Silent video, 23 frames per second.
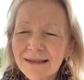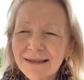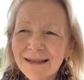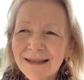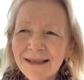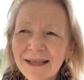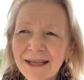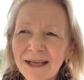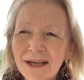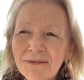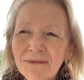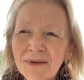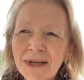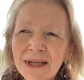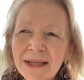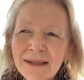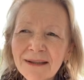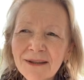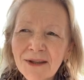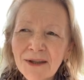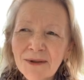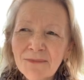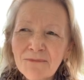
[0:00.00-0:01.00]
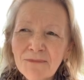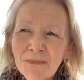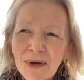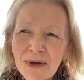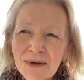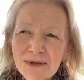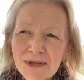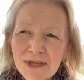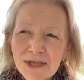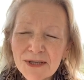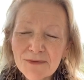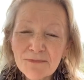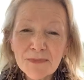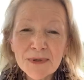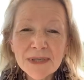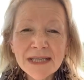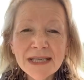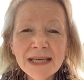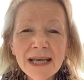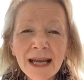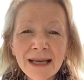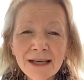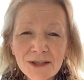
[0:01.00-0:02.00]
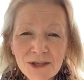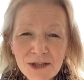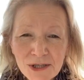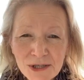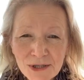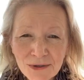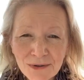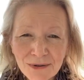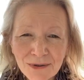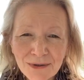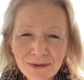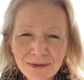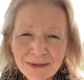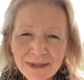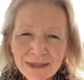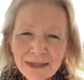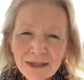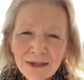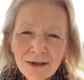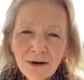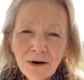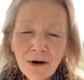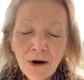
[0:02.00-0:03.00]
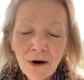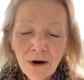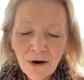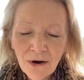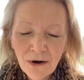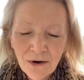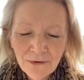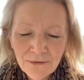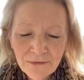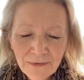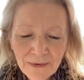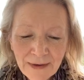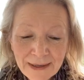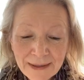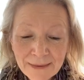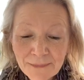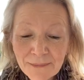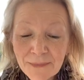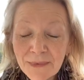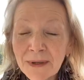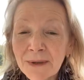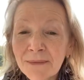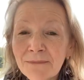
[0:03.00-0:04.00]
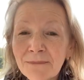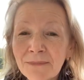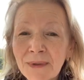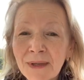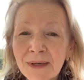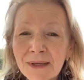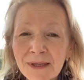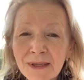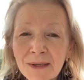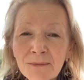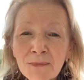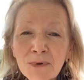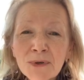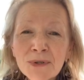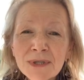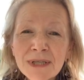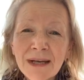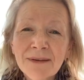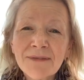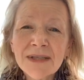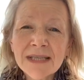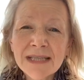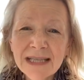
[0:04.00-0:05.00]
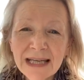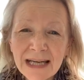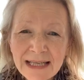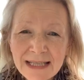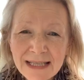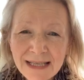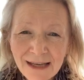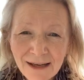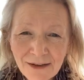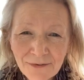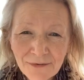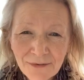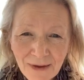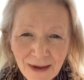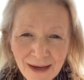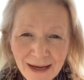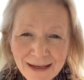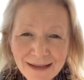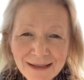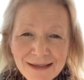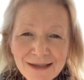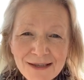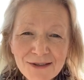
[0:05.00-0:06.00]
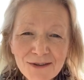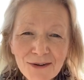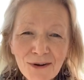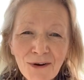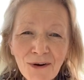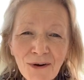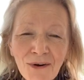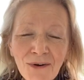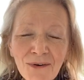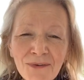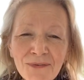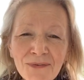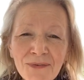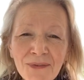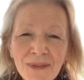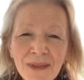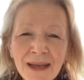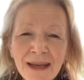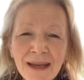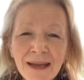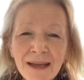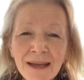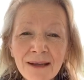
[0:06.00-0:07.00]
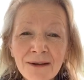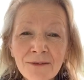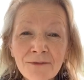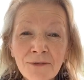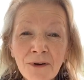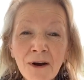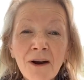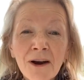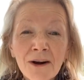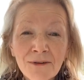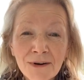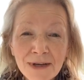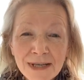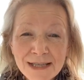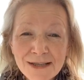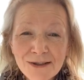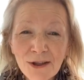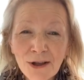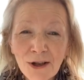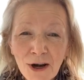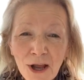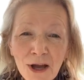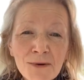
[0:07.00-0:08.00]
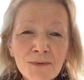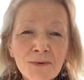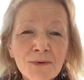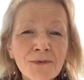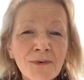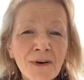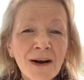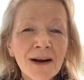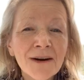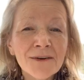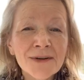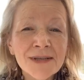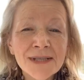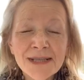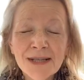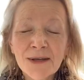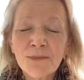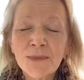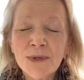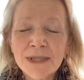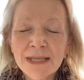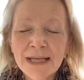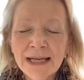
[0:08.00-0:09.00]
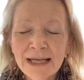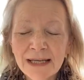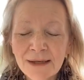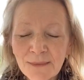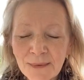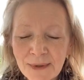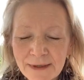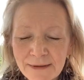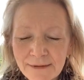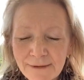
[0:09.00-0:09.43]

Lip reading: giving the most potential of the more devastating effects of the virus, the global virus that we're dealing with.